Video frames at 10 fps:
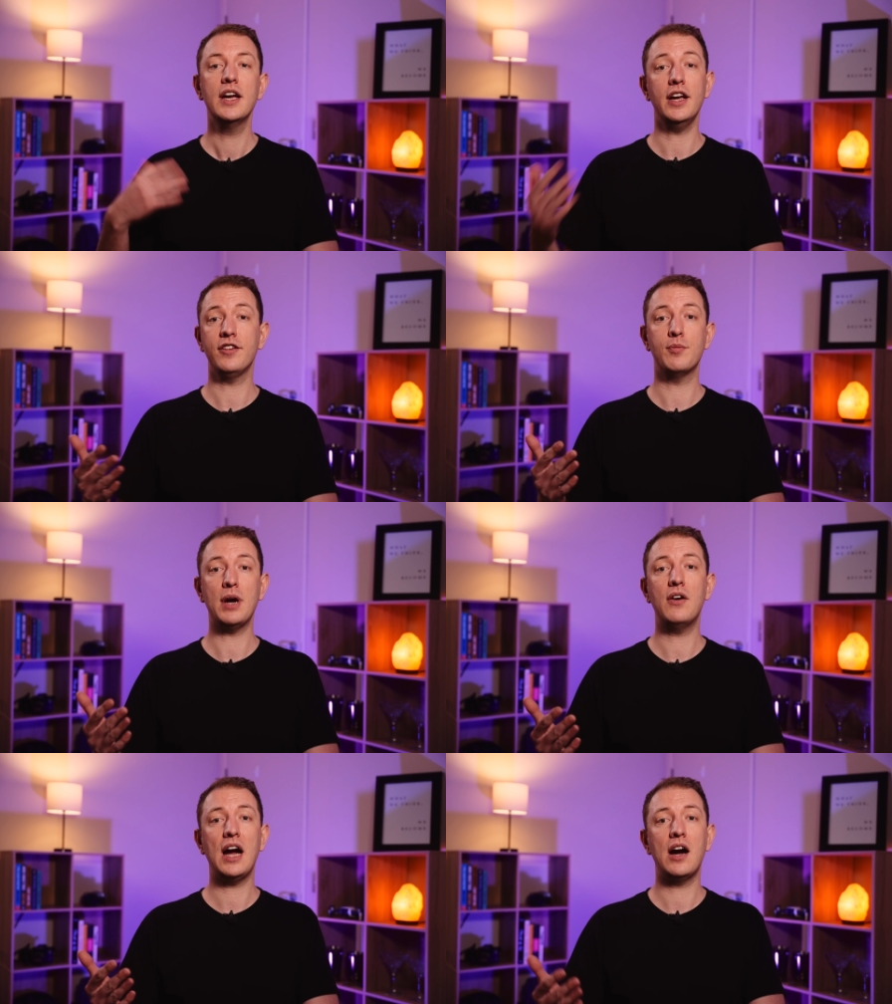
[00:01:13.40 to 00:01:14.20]
It's
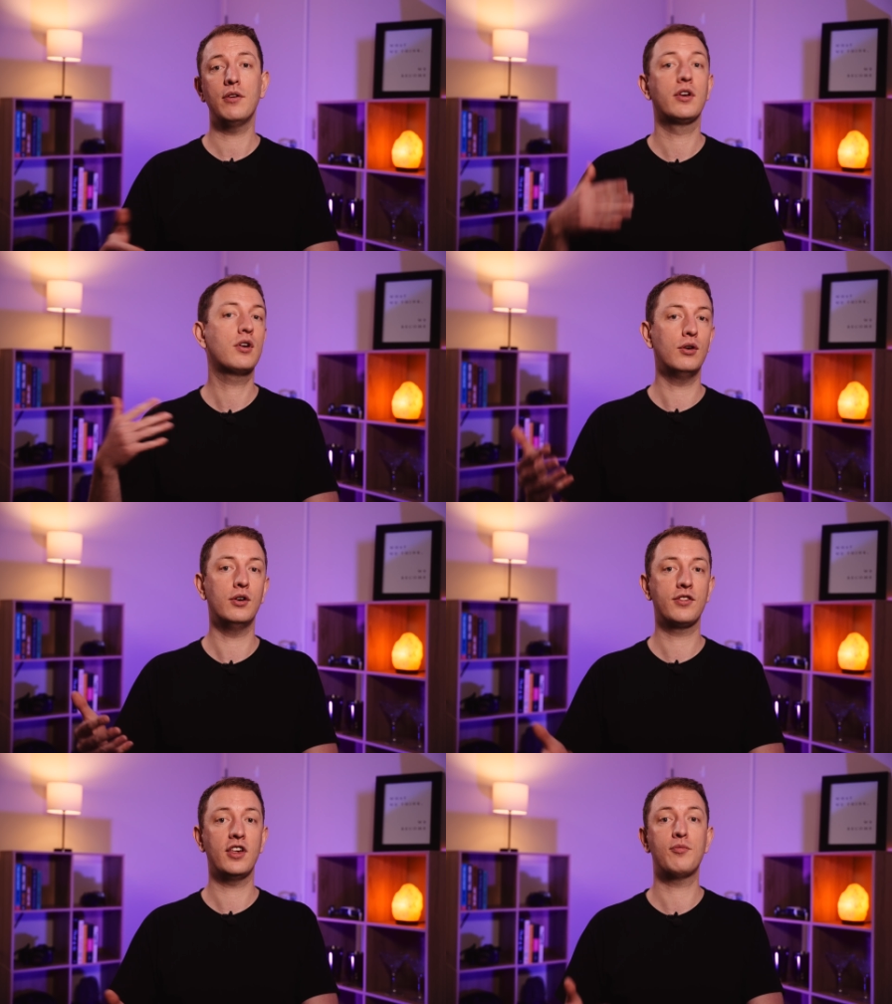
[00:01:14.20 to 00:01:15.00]
about how the
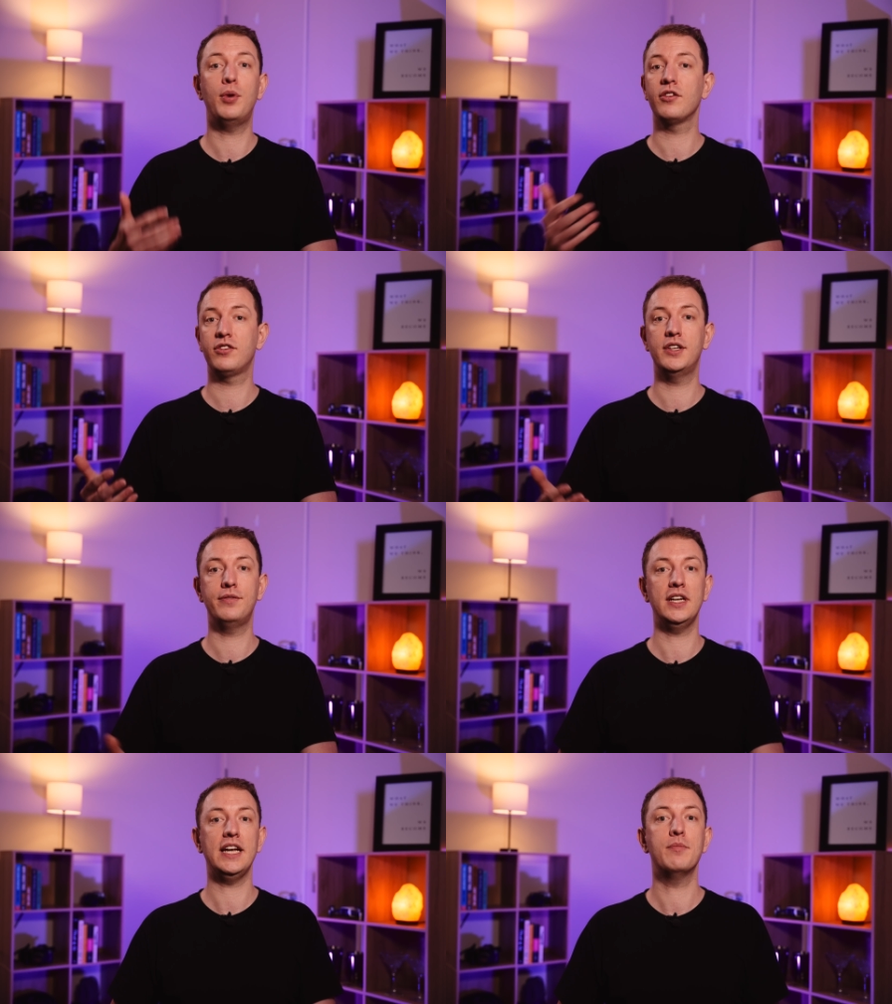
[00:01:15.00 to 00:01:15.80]
course has
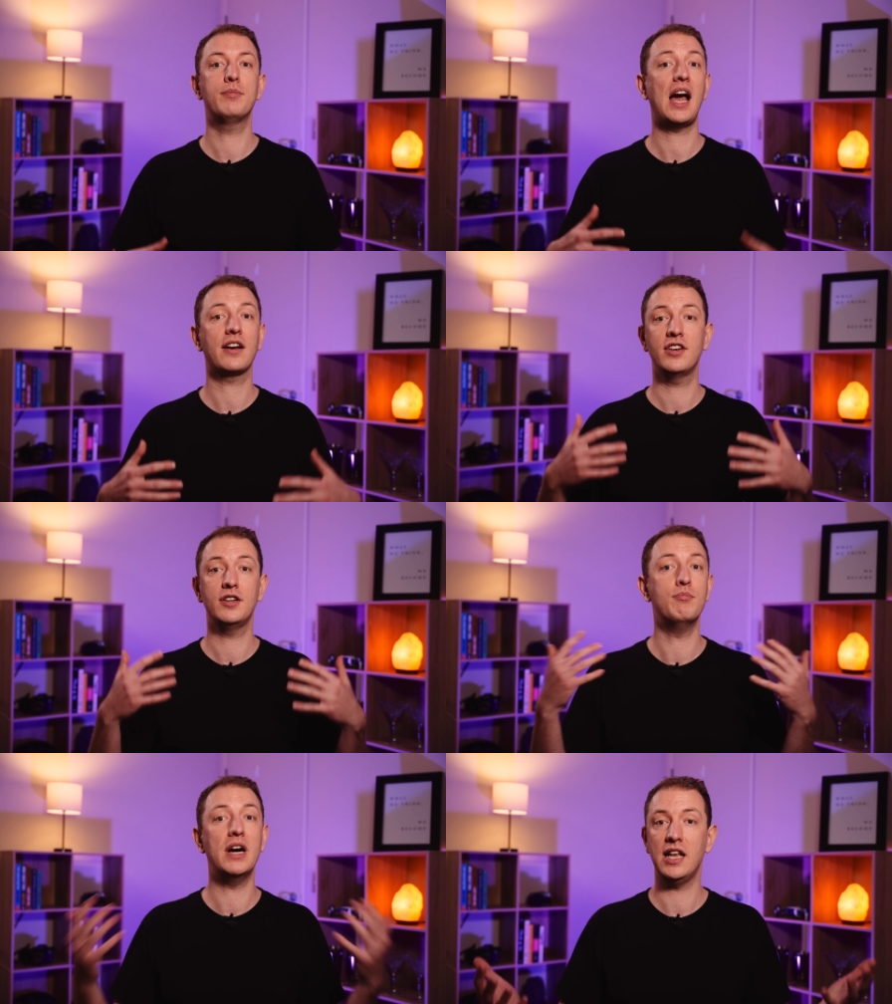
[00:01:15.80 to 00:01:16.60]
positively
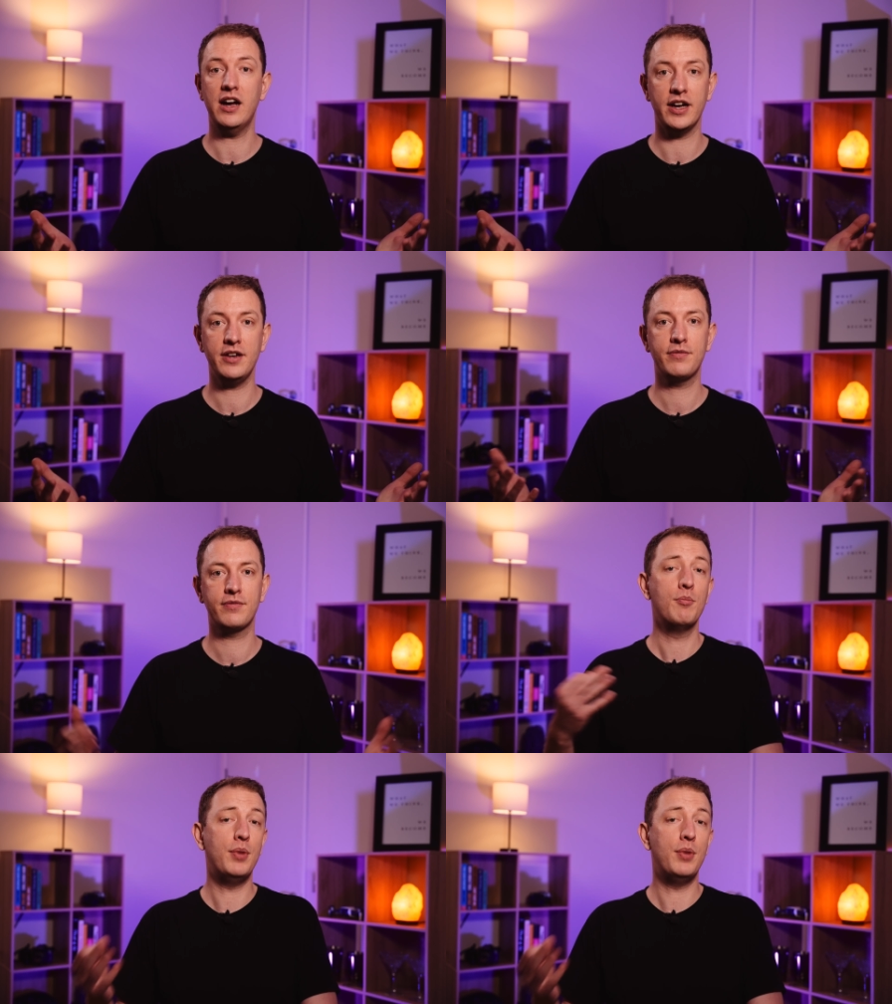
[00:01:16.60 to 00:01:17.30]
impacted my life.